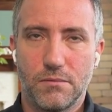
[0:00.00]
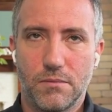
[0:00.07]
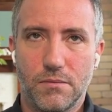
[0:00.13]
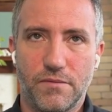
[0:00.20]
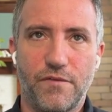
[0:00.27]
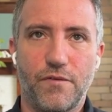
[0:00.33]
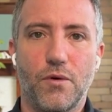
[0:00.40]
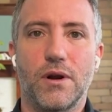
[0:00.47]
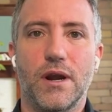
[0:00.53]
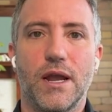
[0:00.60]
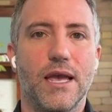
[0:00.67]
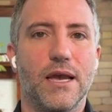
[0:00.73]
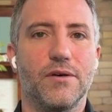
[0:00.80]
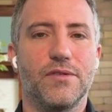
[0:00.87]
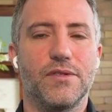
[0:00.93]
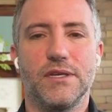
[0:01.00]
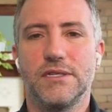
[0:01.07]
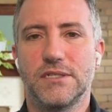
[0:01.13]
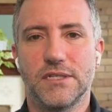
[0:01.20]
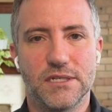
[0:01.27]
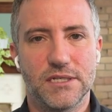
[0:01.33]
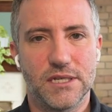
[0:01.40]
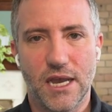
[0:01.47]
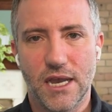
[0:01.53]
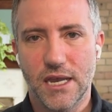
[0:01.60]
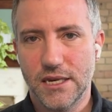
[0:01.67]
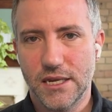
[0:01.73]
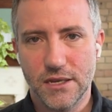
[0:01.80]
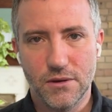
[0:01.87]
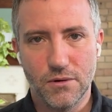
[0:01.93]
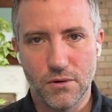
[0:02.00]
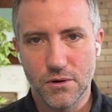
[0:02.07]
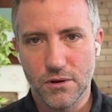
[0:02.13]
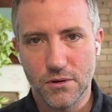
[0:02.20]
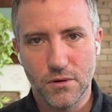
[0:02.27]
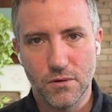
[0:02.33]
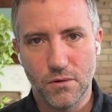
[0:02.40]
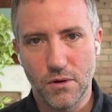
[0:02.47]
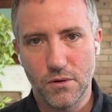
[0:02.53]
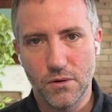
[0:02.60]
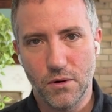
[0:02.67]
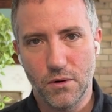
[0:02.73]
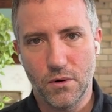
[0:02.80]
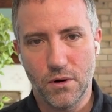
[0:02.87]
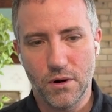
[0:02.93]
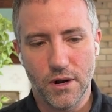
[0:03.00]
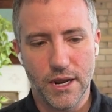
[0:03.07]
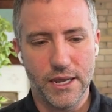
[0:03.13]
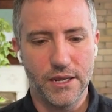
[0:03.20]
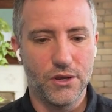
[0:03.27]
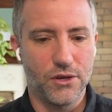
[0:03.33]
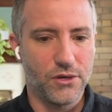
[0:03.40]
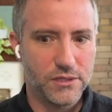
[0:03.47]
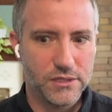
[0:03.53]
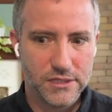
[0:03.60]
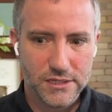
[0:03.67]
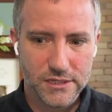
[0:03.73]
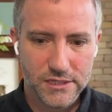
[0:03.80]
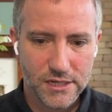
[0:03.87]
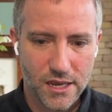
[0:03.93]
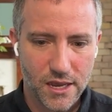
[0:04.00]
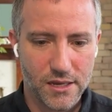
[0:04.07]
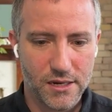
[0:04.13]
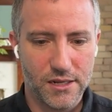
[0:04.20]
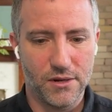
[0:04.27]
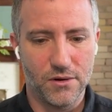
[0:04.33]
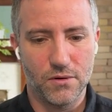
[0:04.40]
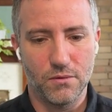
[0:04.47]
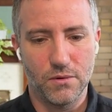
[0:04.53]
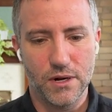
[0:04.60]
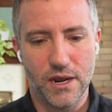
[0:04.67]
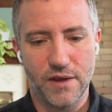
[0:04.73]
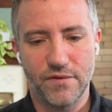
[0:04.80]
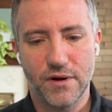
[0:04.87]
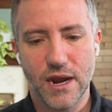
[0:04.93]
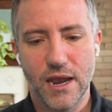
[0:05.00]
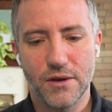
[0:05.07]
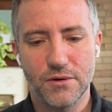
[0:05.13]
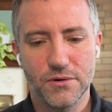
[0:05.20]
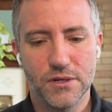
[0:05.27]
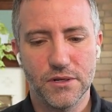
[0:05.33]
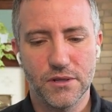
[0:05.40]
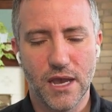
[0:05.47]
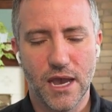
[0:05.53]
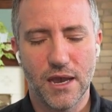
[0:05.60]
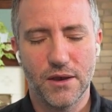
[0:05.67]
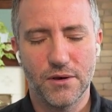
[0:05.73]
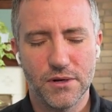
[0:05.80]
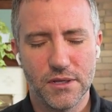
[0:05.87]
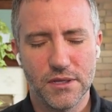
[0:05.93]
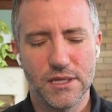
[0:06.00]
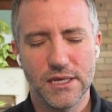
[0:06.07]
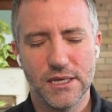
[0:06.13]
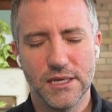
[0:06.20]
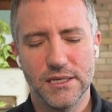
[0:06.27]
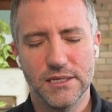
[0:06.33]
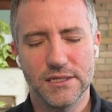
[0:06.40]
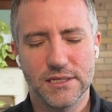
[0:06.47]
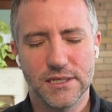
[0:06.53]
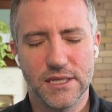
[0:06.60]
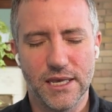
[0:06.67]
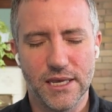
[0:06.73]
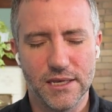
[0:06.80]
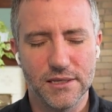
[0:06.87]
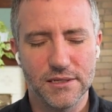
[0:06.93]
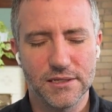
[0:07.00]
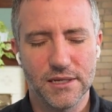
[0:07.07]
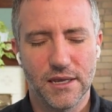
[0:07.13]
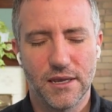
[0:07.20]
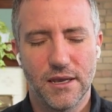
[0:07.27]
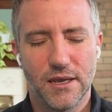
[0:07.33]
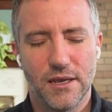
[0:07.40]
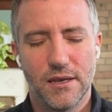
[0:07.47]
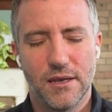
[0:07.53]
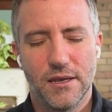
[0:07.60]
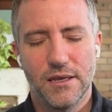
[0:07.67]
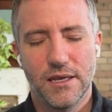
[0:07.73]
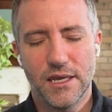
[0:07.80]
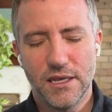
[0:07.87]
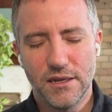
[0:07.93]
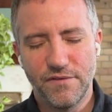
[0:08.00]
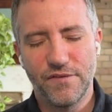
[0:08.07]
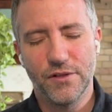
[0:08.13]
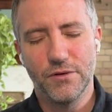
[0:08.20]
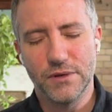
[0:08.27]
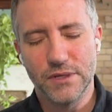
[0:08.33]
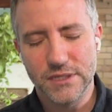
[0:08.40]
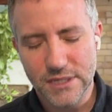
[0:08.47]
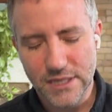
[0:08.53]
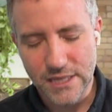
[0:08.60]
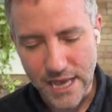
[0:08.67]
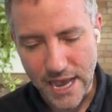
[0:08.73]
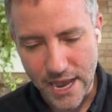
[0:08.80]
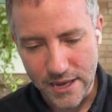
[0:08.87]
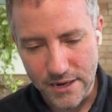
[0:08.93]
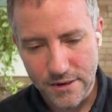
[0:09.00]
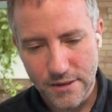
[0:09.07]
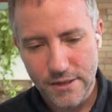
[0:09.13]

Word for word: for a healthy society, quote unquote, or a good society or whatever, how do how do these things influence that?